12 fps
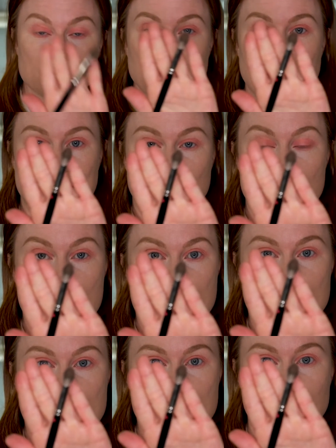
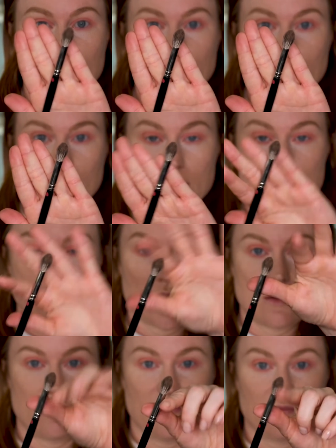Hodu
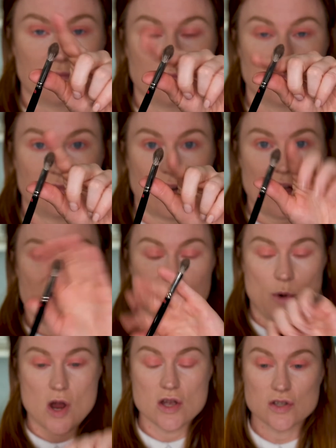Dome Fluff
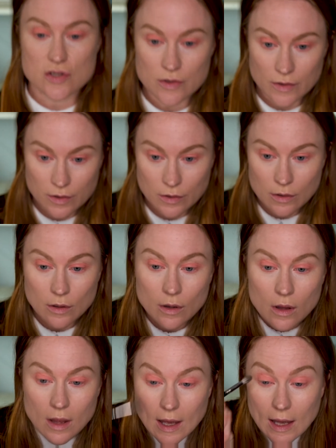brush,
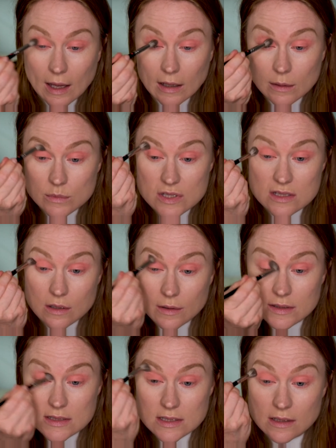and I'm just
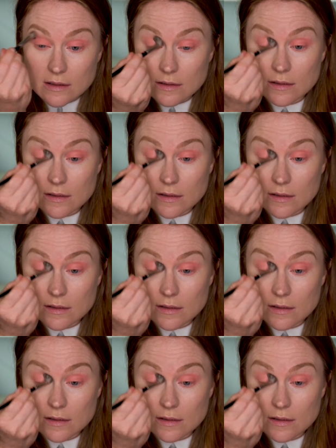going to